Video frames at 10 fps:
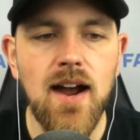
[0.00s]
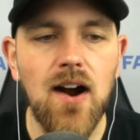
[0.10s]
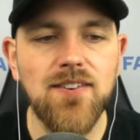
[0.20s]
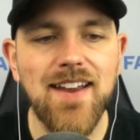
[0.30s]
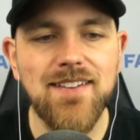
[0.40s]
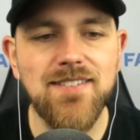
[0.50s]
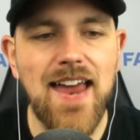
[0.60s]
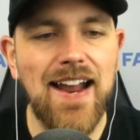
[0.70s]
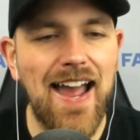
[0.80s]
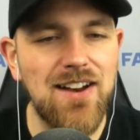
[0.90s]
Our second
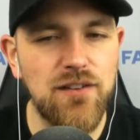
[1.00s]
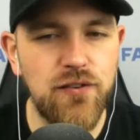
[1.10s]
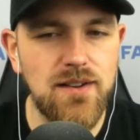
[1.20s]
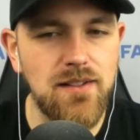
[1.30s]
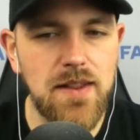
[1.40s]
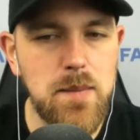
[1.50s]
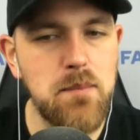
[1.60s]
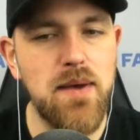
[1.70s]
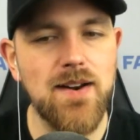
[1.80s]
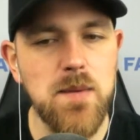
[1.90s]
stack, I actually feel a little
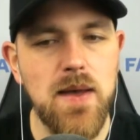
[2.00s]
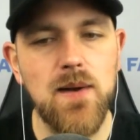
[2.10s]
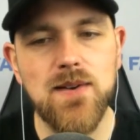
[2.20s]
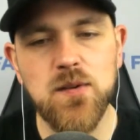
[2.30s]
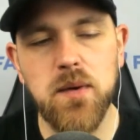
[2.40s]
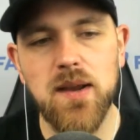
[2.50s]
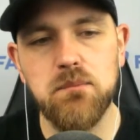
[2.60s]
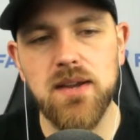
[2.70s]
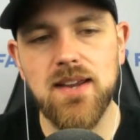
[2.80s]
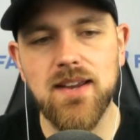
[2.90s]
bit better about, despite
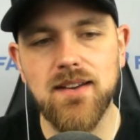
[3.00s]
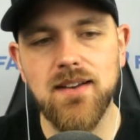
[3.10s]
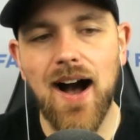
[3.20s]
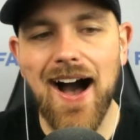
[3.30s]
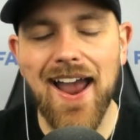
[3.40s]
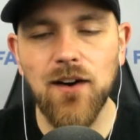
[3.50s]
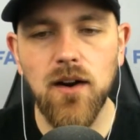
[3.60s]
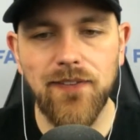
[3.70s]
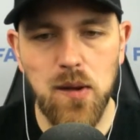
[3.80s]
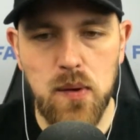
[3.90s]
being higher
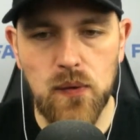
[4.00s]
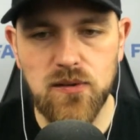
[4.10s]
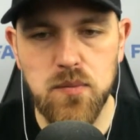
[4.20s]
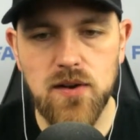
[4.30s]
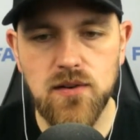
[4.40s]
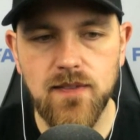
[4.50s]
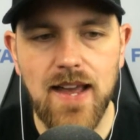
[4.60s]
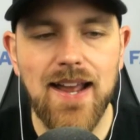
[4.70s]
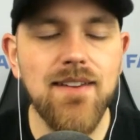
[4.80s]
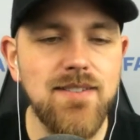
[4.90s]
on the opposing pitcher. And
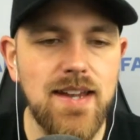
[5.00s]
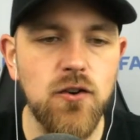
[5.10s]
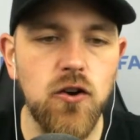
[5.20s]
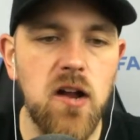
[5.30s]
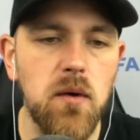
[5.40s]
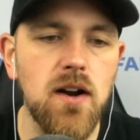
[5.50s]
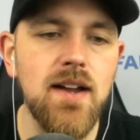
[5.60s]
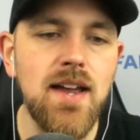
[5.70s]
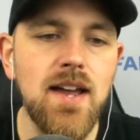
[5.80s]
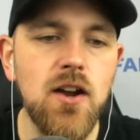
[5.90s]
that guy's Dean Kremer.
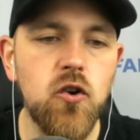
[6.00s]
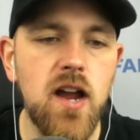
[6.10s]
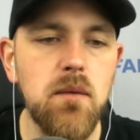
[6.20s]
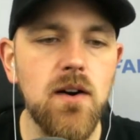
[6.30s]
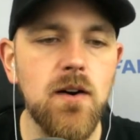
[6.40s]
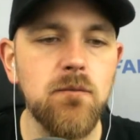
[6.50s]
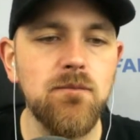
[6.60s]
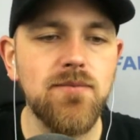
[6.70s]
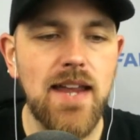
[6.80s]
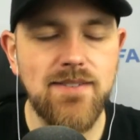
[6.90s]
Kremer
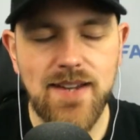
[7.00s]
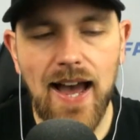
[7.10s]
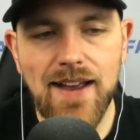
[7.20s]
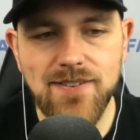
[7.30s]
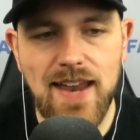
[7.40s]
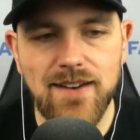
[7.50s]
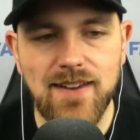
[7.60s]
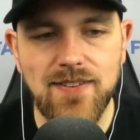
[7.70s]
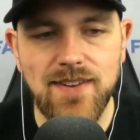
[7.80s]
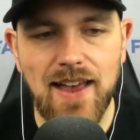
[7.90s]
is a guy I stacked
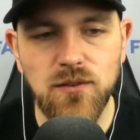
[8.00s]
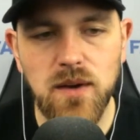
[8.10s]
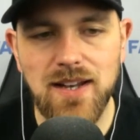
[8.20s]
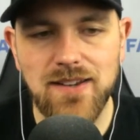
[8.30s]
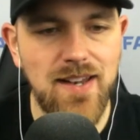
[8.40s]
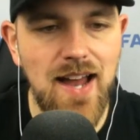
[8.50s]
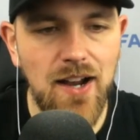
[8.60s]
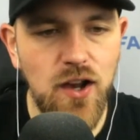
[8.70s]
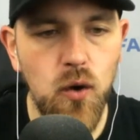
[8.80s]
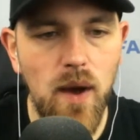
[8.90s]
against last week and it did
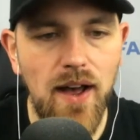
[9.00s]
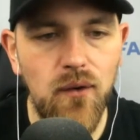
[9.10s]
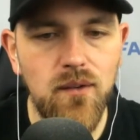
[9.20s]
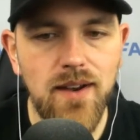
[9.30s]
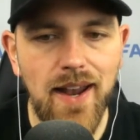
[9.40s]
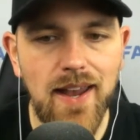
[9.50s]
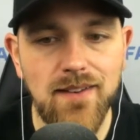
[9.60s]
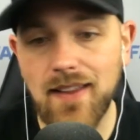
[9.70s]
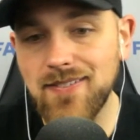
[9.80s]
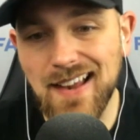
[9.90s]
not go well.
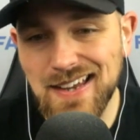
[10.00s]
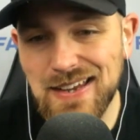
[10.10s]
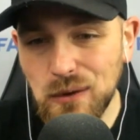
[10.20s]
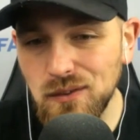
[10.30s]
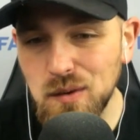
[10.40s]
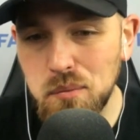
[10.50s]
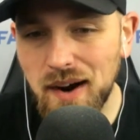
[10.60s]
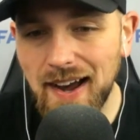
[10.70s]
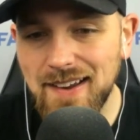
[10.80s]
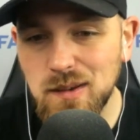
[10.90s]
And that's not a huge
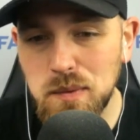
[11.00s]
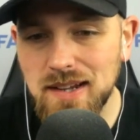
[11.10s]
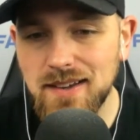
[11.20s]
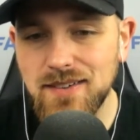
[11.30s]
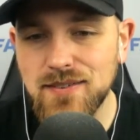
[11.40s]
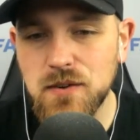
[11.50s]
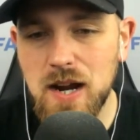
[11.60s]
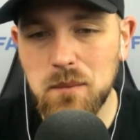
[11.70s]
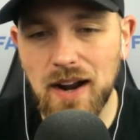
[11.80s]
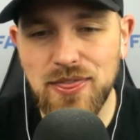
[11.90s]
surprise because
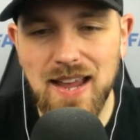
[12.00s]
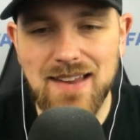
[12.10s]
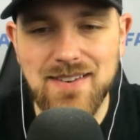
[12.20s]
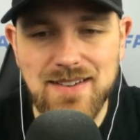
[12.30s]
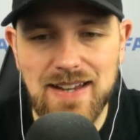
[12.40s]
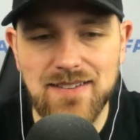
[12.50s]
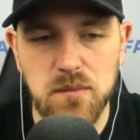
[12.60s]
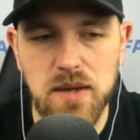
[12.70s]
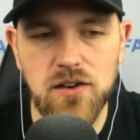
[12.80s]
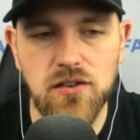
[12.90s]
Kremer, I think, is a
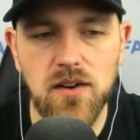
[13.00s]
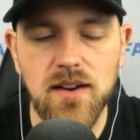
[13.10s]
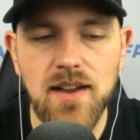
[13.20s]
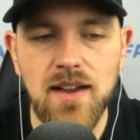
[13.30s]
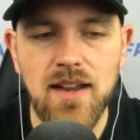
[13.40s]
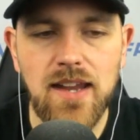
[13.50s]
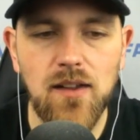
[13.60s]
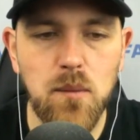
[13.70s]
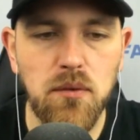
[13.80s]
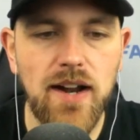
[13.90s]
decent pitcher. He
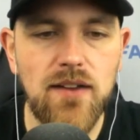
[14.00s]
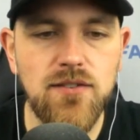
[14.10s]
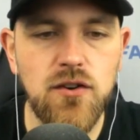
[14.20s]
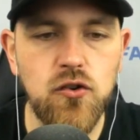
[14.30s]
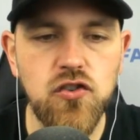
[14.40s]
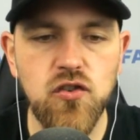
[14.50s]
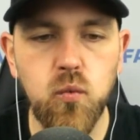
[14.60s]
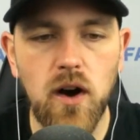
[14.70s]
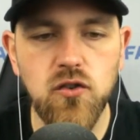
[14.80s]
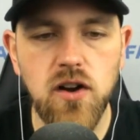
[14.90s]
held the Braves to just
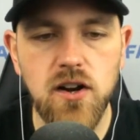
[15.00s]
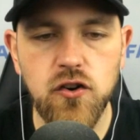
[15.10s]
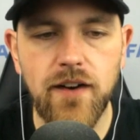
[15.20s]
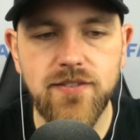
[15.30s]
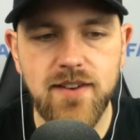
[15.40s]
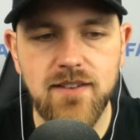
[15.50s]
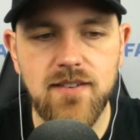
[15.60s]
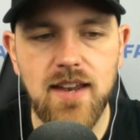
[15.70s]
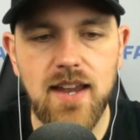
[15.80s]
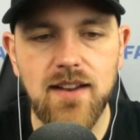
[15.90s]
one run across six
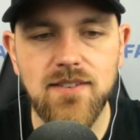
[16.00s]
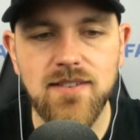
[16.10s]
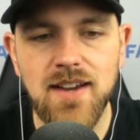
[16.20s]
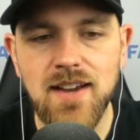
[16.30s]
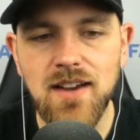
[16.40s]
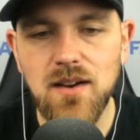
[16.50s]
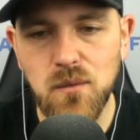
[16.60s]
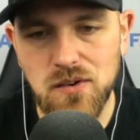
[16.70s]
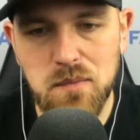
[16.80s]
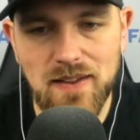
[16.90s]
innings,
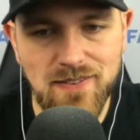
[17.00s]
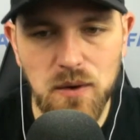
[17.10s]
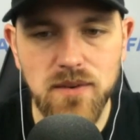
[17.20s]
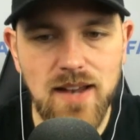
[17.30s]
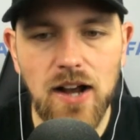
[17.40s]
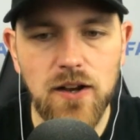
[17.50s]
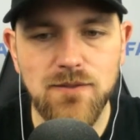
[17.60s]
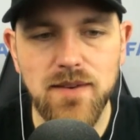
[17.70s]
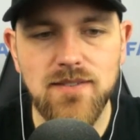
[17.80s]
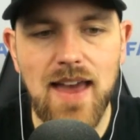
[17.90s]
which means that it was not good
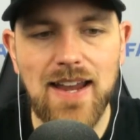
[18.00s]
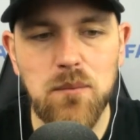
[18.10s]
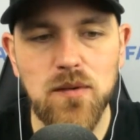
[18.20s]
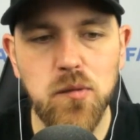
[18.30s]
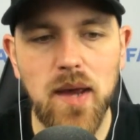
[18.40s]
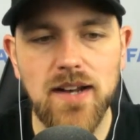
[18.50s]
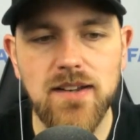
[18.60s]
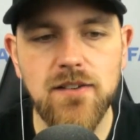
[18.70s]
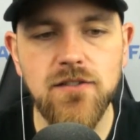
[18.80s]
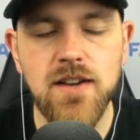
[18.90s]
from a stacking
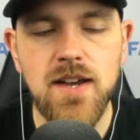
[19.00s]
perspective.